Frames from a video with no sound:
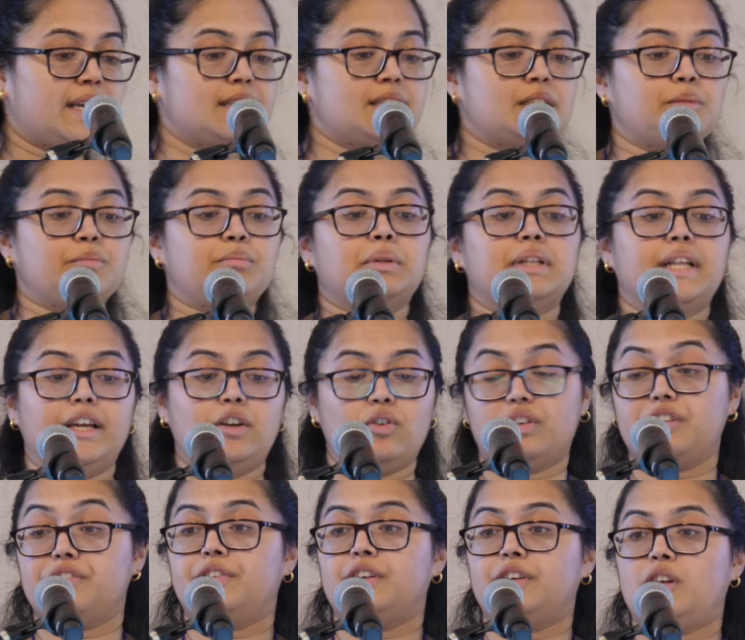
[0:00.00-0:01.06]
explain,
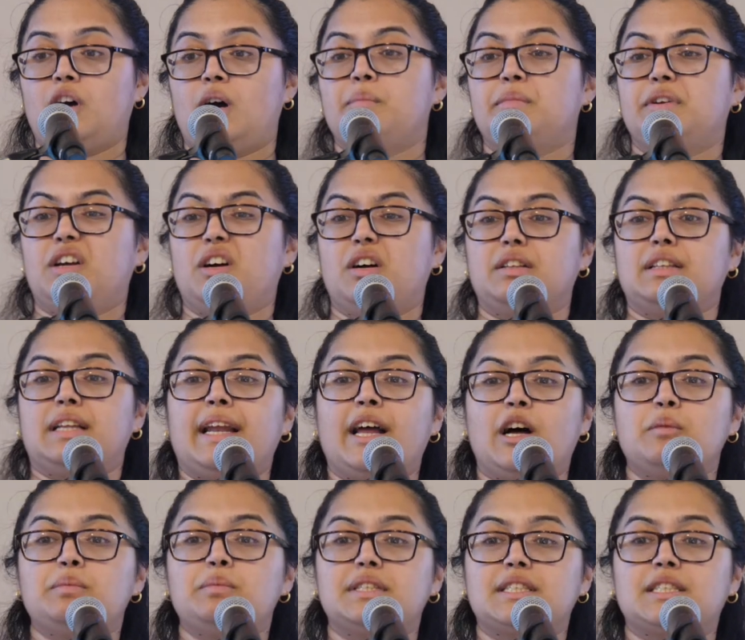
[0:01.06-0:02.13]
or the phenomenon that
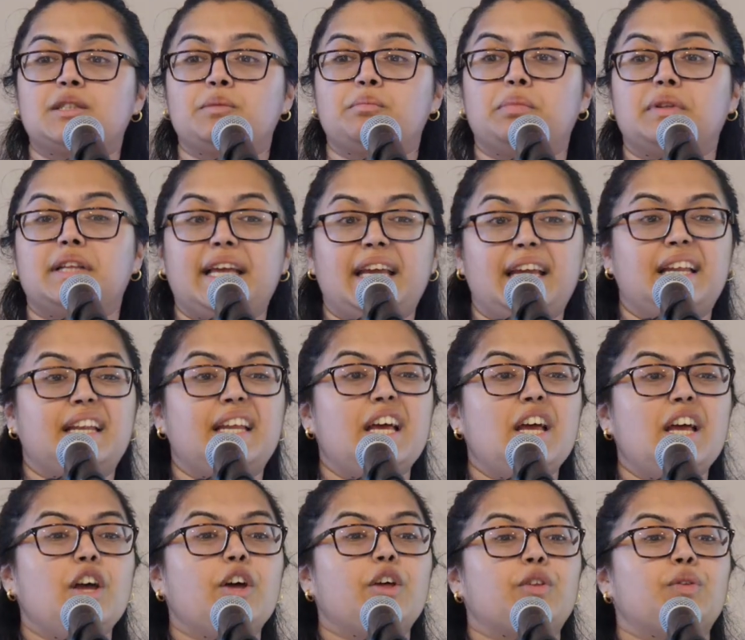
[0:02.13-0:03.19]
helps
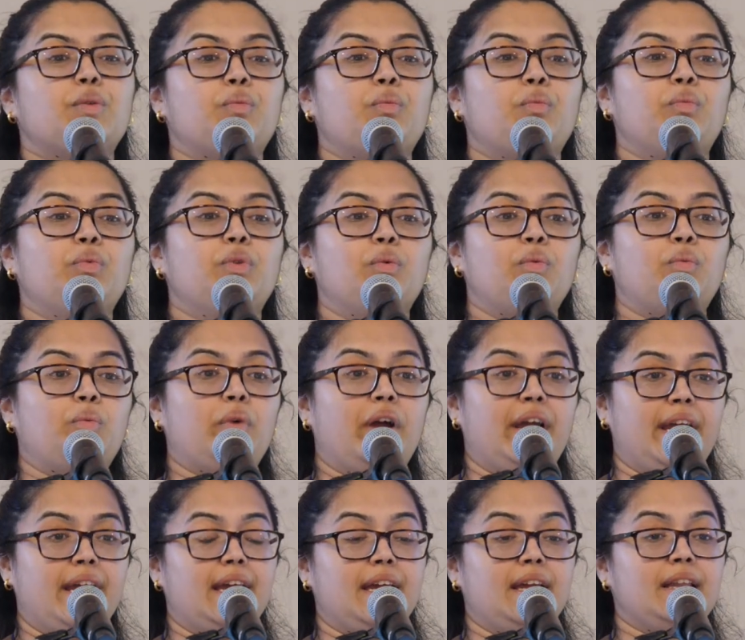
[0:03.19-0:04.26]
explain the
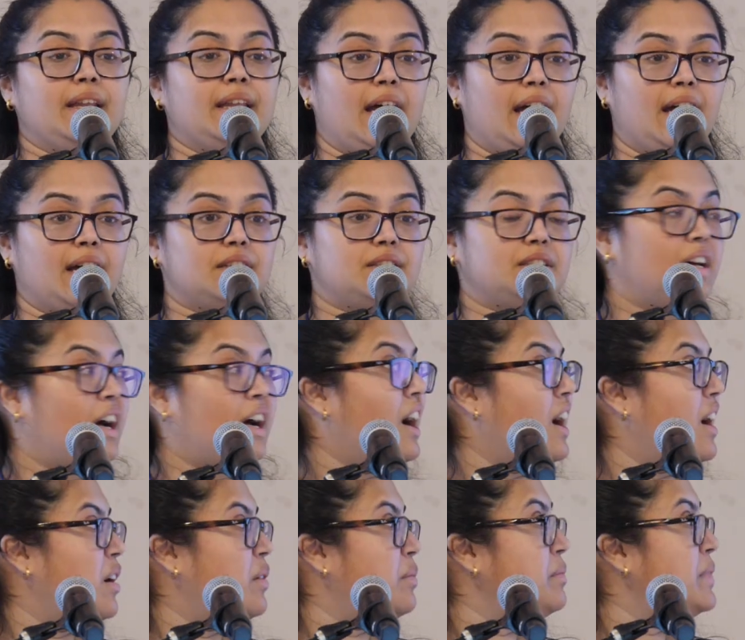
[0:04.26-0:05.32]
way that
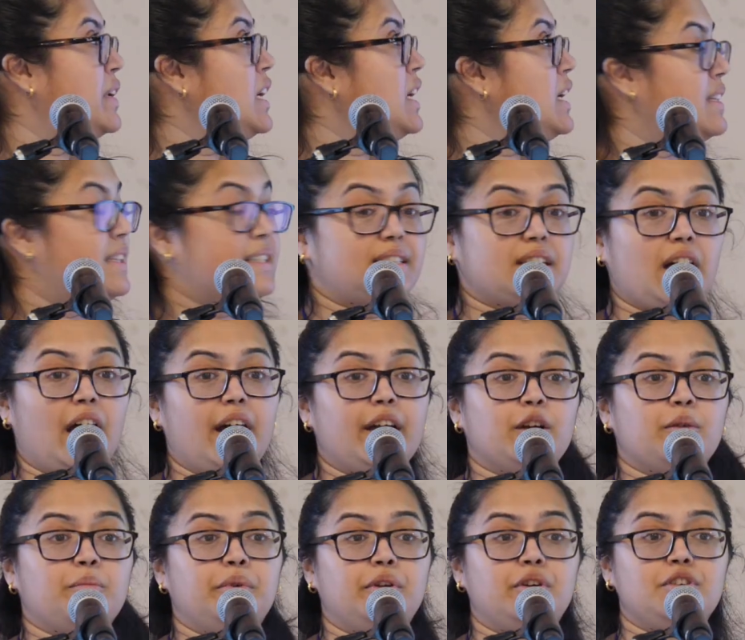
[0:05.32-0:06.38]
the sky
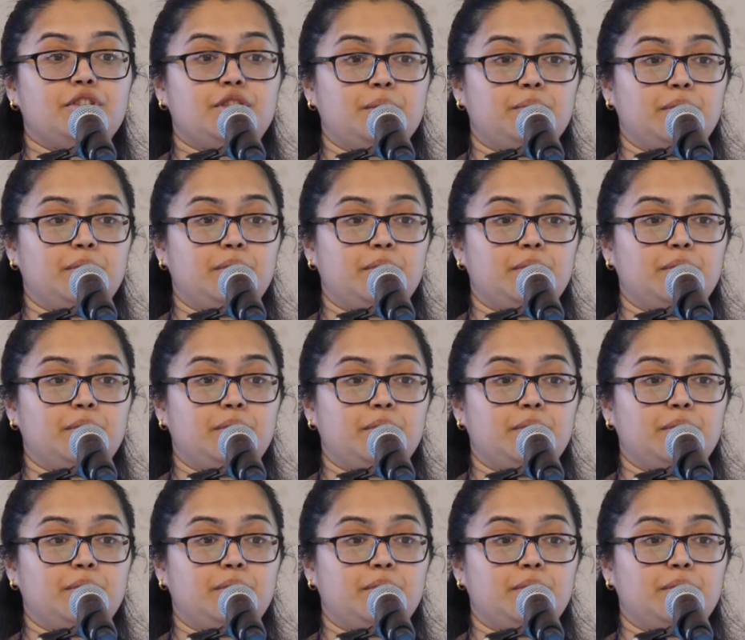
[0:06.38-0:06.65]
appears